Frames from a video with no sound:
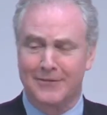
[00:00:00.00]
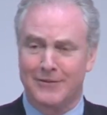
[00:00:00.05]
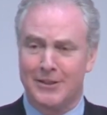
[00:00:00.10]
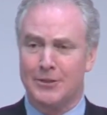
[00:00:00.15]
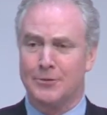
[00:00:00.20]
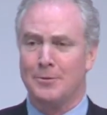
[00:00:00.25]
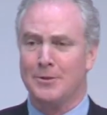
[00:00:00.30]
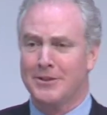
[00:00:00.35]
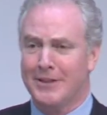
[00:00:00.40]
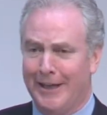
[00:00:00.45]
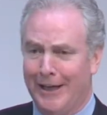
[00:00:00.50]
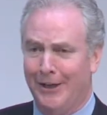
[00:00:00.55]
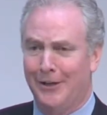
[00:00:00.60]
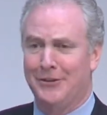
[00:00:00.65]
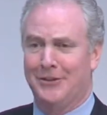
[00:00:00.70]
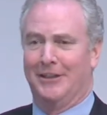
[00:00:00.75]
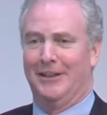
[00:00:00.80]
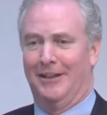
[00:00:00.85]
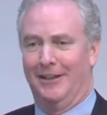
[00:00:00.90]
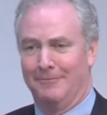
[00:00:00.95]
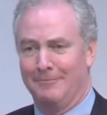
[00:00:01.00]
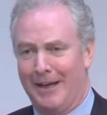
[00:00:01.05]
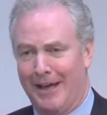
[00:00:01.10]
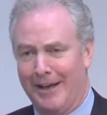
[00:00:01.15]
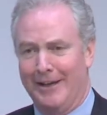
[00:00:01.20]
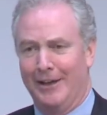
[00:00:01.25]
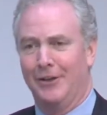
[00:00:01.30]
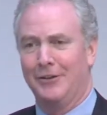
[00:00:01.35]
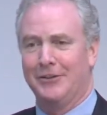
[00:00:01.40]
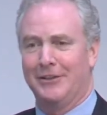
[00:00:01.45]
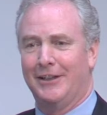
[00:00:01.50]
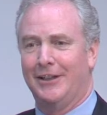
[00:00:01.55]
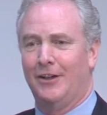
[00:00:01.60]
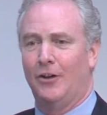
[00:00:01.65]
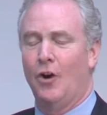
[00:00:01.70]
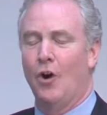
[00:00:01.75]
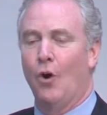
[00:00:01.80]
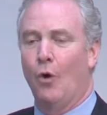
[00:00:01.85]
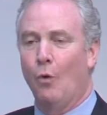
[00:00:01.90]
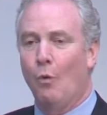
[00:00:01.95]
If this was about health
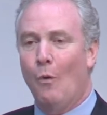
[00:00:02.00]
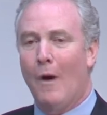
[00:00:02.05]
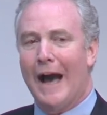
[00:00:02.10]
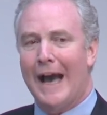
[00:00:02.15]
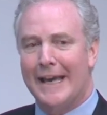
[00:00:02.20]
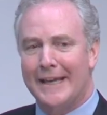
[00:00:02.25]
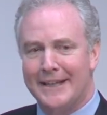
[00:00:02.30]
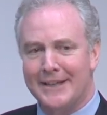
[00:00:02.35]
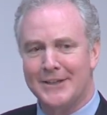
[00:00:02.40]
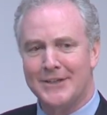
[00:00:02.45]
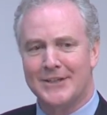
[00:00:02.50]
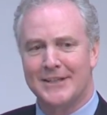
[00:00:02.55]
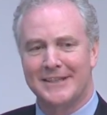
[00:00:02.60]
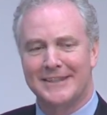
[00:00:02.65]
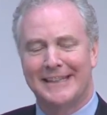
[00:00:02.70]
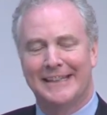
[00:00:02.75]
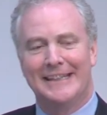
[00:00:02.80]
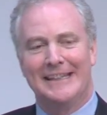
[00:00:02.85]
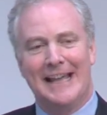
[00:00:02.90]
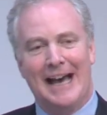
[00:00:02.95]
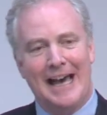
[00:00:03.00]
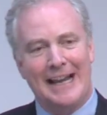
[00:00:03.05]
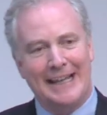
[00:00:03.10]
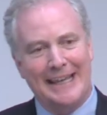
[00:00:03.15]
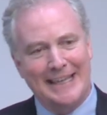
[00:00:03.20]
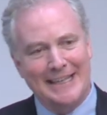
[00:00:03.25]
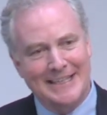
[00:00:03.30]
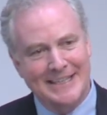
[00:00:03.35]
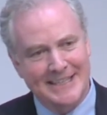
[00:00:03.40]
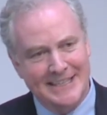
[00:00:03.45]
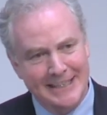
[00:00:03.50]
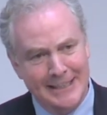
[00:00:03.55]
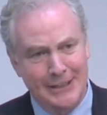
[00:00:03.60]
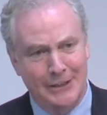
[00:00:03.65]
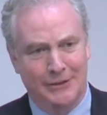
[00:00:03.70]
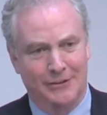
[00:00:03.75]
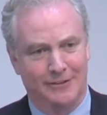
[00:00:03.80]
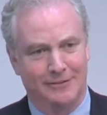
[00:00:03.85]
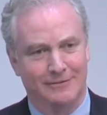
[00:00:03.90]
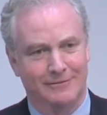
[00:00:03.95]
care, why is it that not a
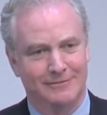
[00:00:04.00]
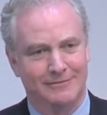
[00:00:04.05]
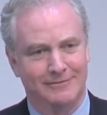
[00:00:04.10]
single,